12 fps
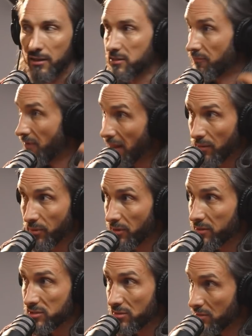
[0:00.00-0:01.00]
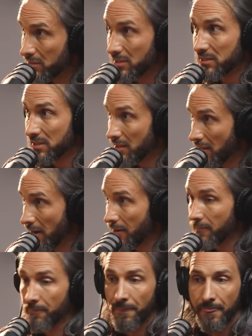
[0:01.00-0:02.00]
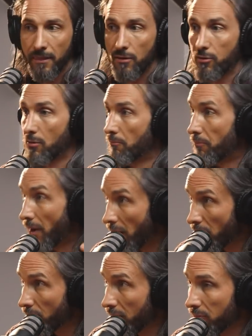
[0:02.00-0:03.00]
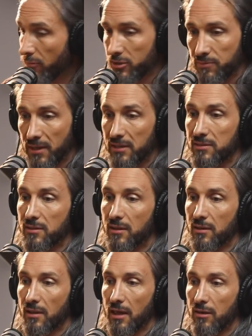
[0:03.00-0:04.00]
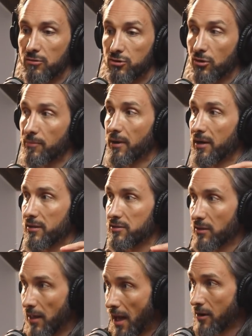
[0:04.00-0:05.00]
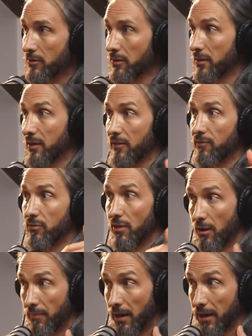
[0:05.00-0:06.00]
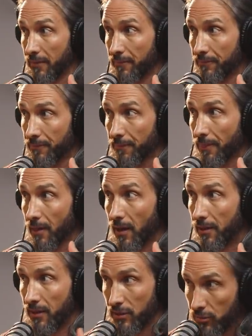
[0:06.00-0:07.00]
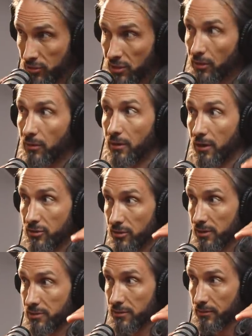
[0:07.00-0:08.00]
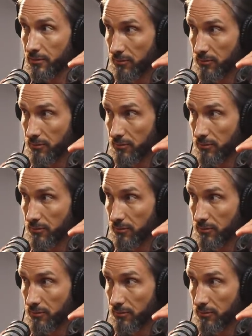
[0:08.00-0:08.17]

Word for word: It's available as soon as it's in there. You can borrow it, which means that they use your money as collateral and give you their money. And then you still earn interest,